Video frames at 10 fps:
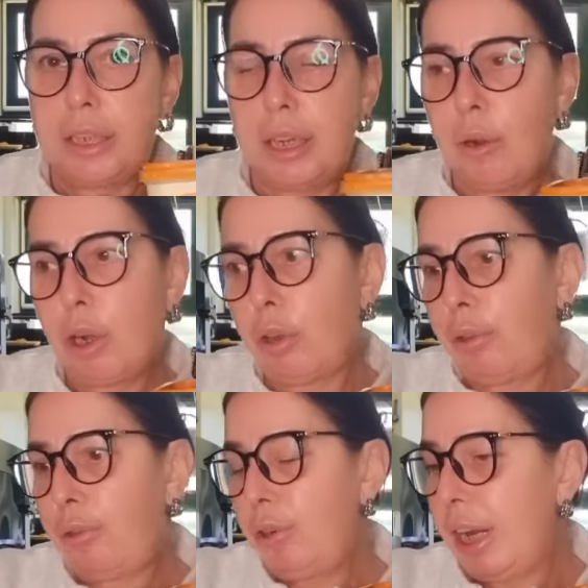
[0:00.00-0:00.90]
So I've got
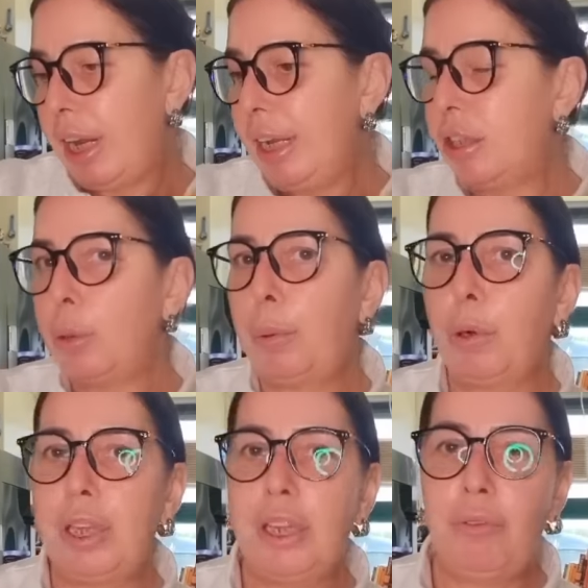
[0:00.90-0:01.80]
3 to
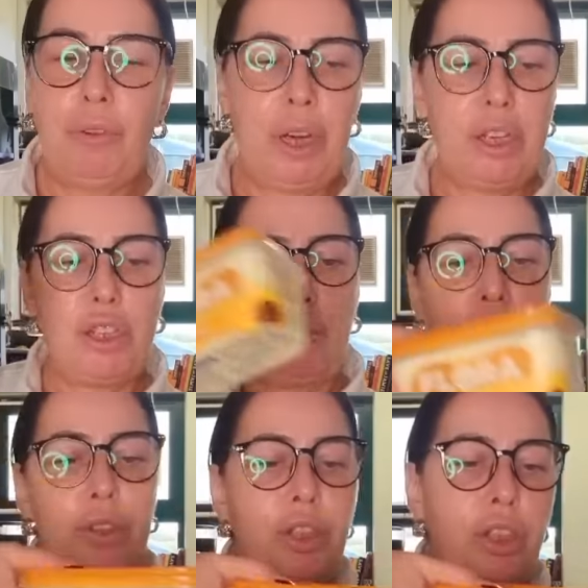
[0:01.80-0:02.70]
put in the fridge
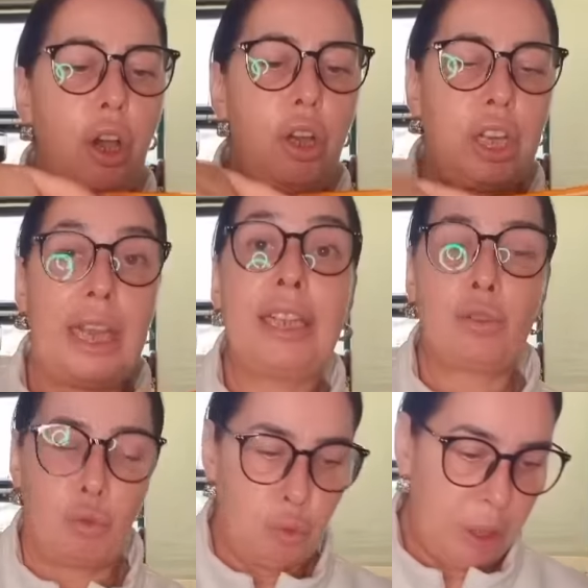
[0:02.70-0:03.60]
for stock.
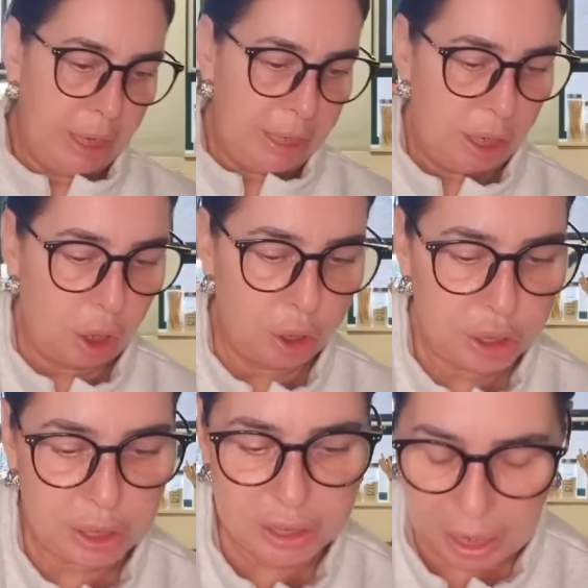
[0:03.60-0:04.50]
It's really
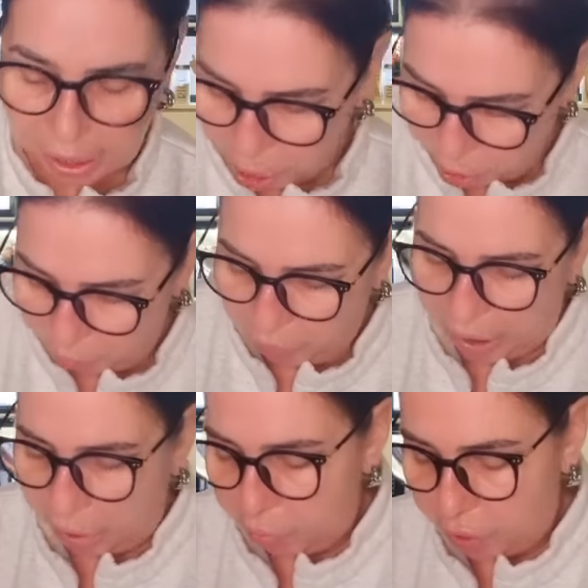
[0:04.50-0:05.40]
nice. It's our new
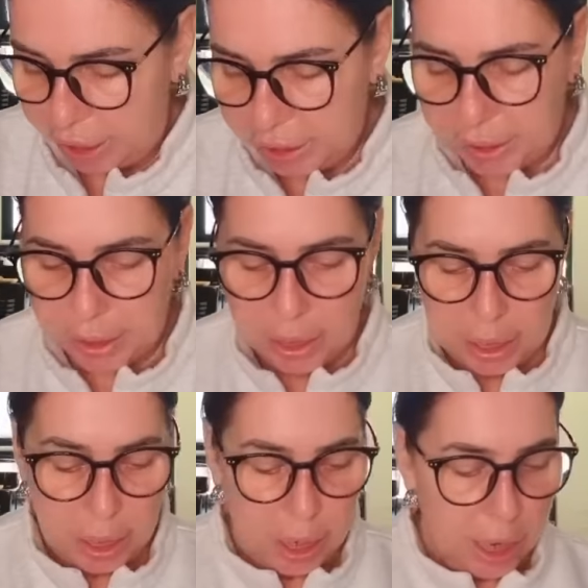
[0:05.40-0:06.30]
favourite.
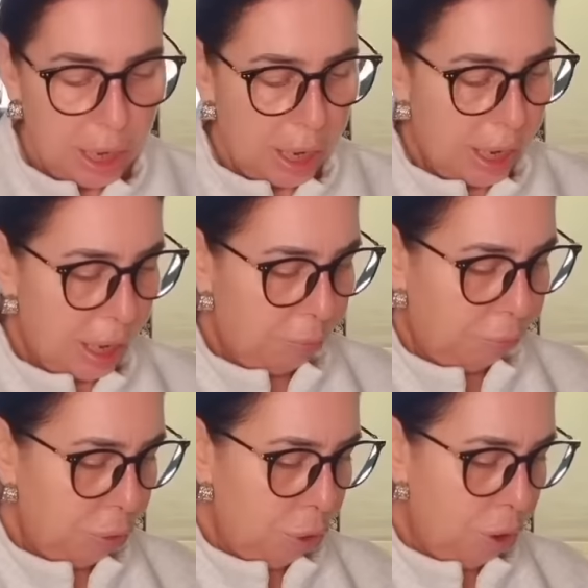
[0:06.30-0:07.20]

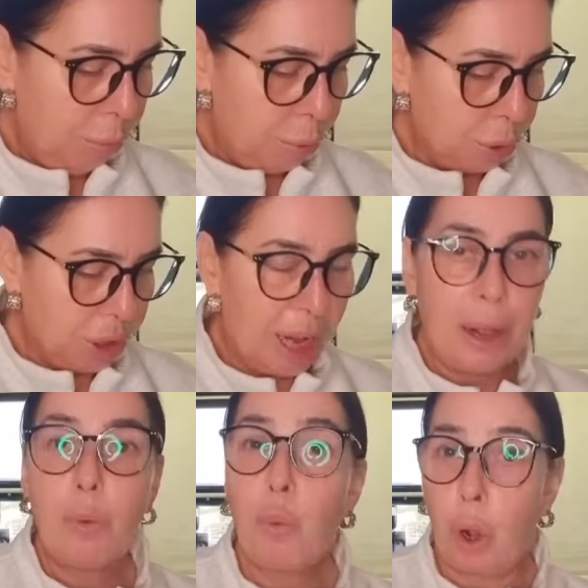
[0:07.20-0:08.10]
Flora
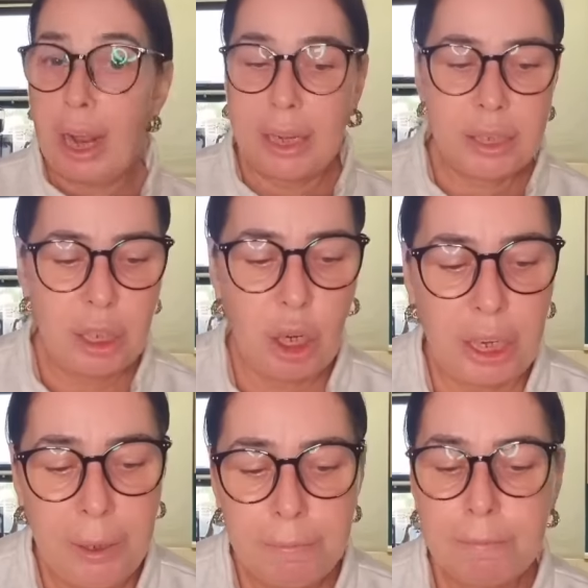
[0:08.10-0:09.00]
butter,
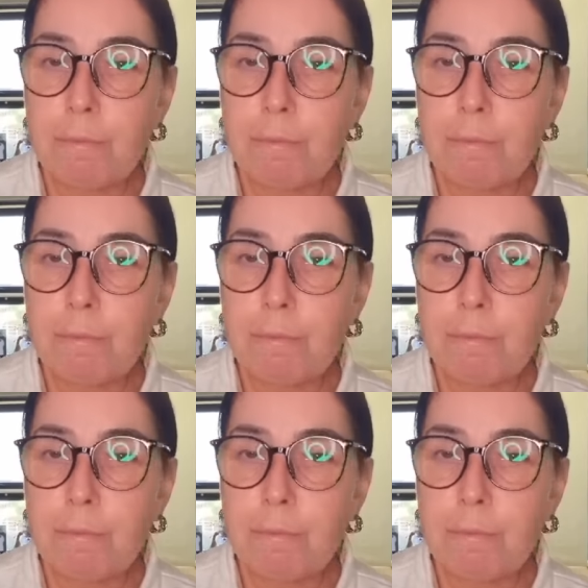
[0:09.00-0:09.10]
£1.89.